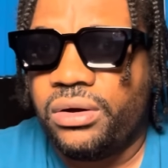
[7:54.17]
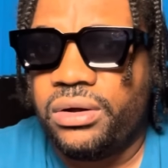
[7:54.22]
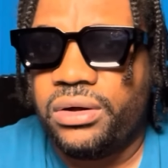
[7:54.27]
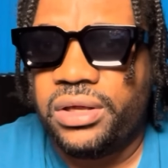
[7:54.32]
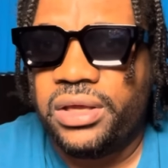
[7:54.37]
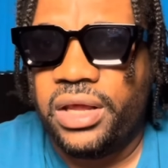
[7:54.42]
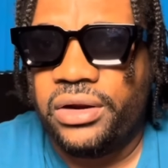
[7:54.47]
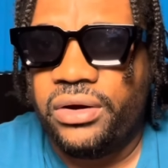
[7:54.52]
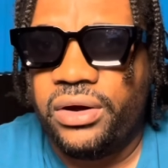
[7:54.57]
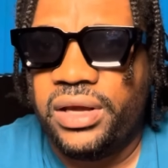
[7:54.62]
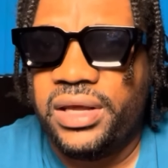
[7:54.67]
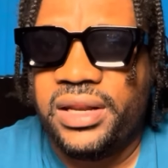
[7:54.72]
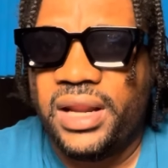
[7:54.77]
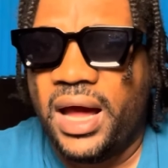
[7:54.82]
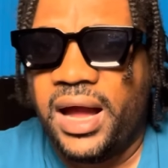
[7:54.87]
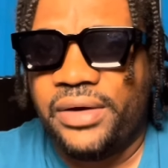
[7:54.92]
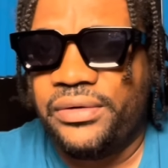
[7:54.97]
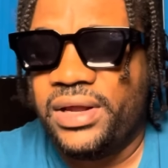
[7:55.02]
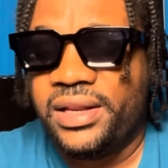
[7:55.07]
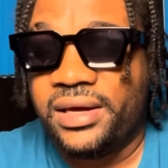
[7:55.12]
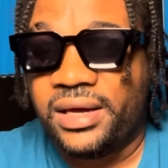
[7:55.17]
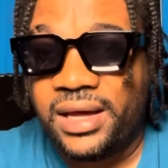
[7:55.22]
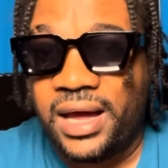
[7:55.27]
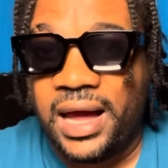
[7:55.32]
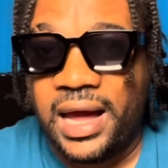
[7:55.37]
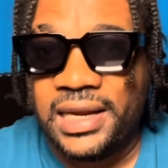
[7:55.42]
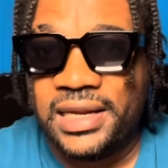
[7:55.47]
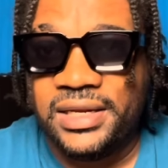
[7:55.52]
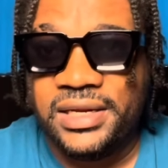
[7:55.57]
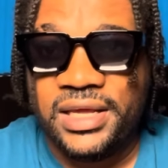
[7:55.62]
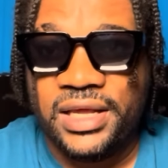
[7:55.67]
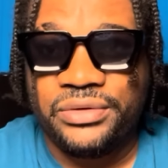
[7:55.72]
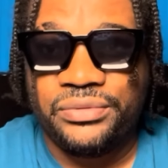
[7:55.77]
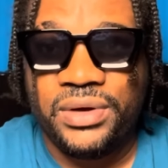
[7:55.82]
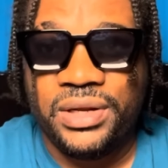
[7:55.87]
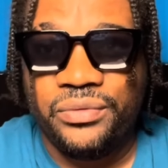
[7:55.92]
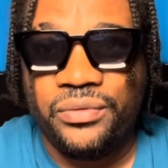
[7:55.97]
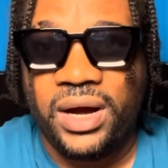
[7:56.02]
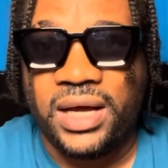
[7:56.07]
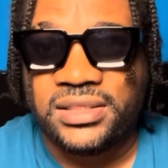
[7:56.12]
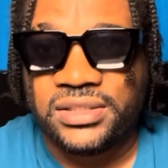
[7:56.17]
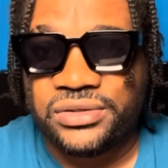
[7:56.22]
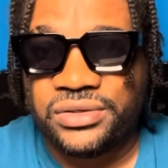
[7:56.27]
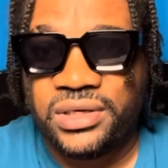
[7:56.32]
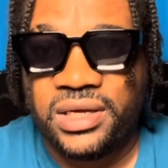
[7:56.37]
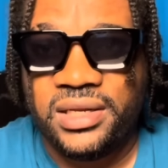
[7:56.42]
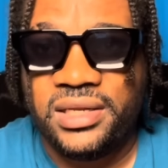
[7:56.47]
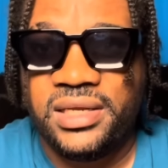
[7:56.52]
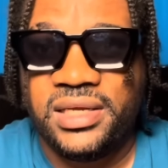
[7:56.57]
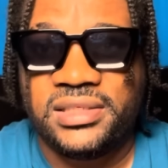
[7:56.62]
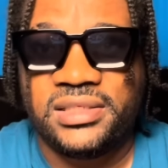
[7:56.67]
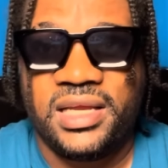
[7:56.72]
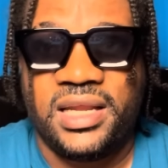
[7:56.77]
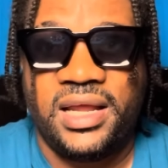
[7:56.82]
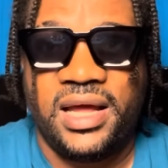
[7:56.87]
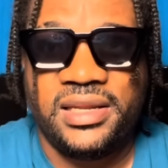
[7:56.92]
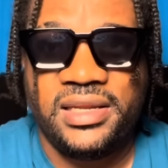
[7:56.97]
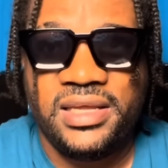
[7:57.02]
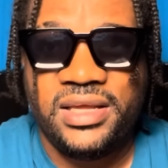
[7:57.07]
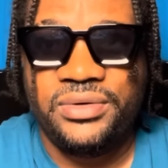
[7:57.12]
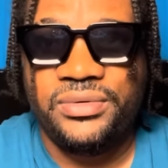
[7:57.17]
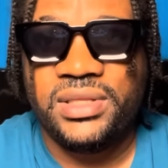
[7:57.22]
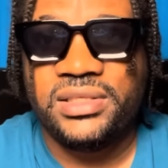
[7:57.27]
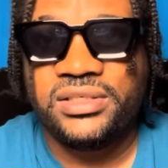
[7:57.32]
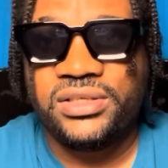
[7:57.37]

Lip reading: you know, it not really coordinate with what Straight Nation I deal with.